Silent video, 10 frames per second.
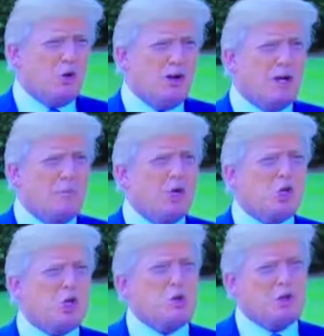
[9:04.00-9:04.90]
We're going to make
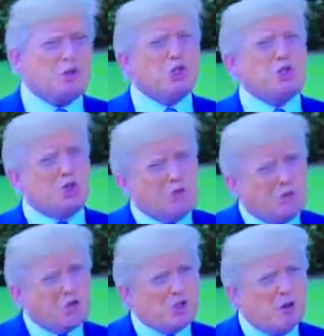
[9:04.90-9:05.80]
sure when this is
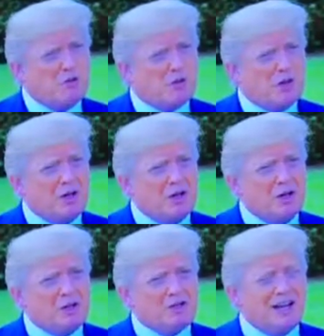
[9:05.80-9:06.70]
over, it's over.
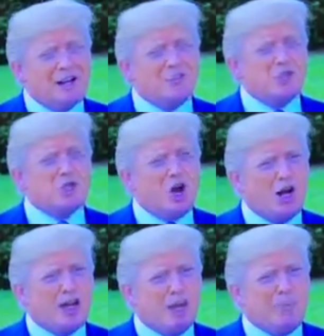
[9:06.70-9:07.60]
It's not going to be
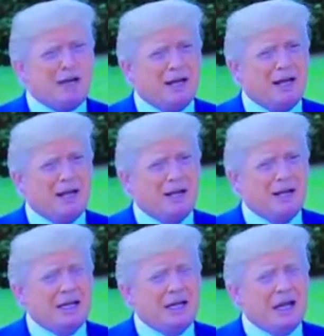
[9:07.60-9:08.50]
starting up again.
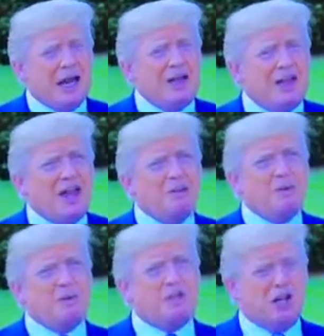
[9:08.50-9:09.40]
And they have a
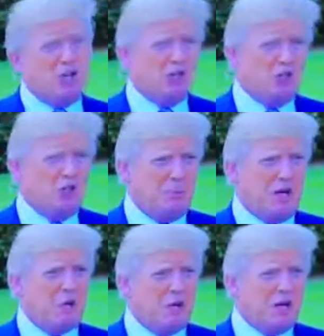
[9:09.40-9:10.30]
potential to
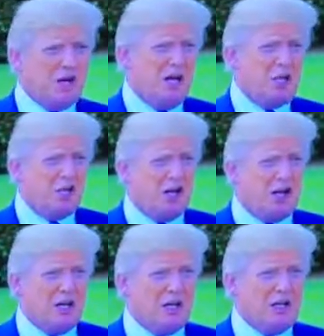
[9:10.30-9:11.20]
be a great country.
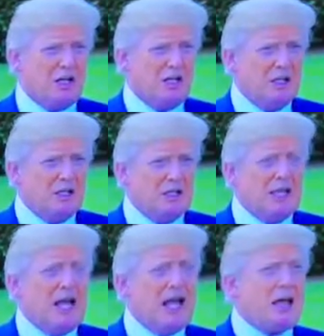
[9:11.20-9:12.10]

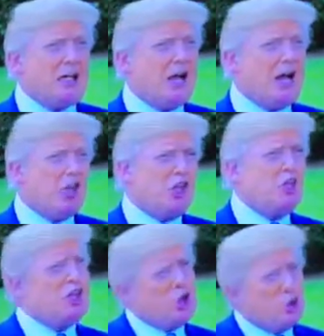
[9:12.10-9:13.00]
And I think
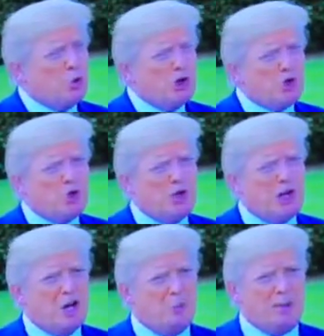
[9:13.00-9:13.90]
South Korea is going
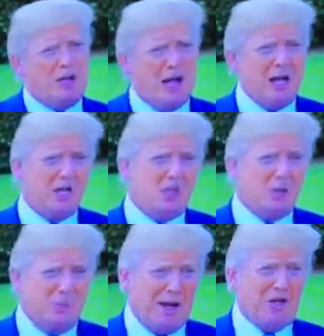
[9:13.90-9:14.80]
to help a lot.
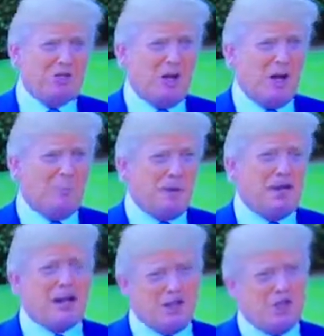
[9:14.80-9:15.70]
Japan's going to help a
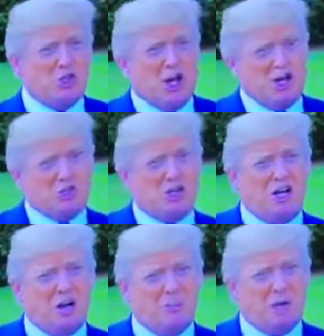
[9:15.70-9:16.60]
lot. I think China's going
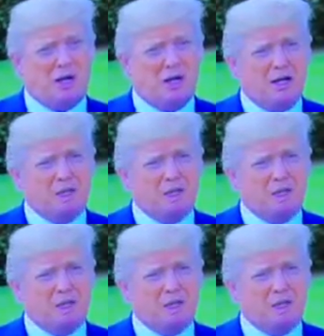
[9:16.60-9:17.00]
to help a lot.